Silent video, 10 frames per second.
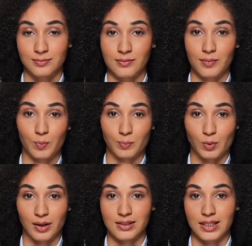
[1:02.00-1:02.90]
For
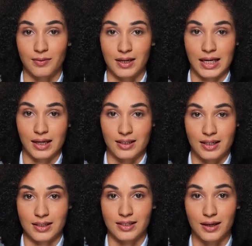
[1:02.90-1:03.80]
more in-depth
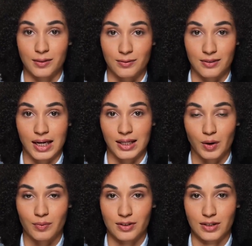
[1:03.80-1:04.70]
analysis, head
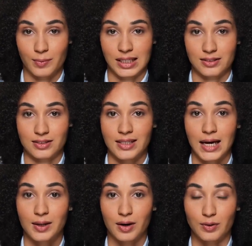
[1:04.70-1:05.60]
over to
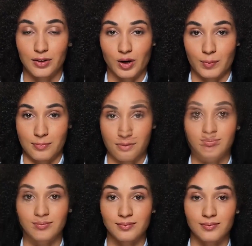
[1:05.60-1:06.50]
matchstat.com.
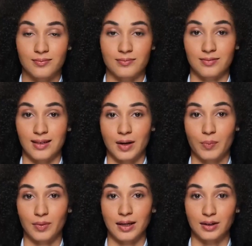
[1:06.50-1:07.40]
Our
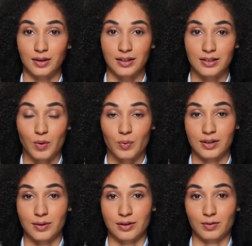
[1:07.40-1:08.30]
predictions
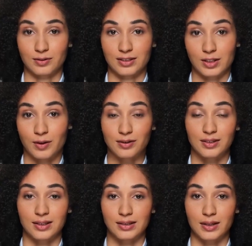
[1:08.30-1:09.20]
also include
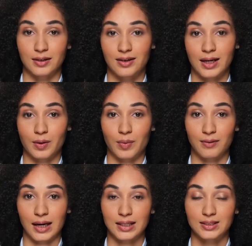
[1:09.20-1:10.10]
odds, so you
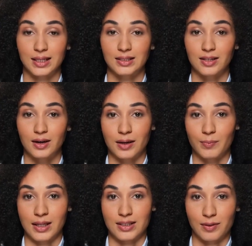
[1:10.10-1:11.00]
have access to the
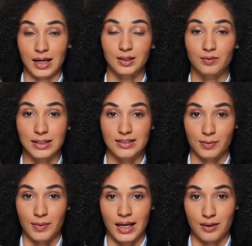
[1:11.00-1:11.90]
best value bets
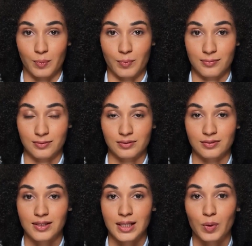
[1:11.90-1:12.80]
available.
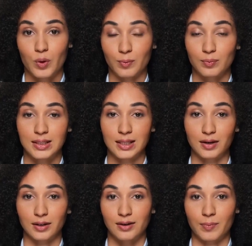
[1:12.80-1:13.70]
See all
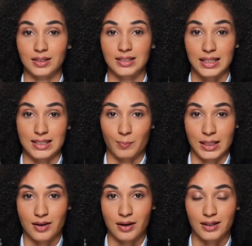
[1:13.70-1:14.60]
predictions for today's
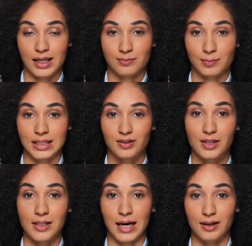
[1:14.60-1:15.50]
matches at
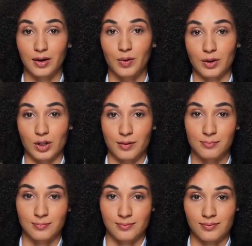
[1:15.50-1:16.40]
matchstat.com.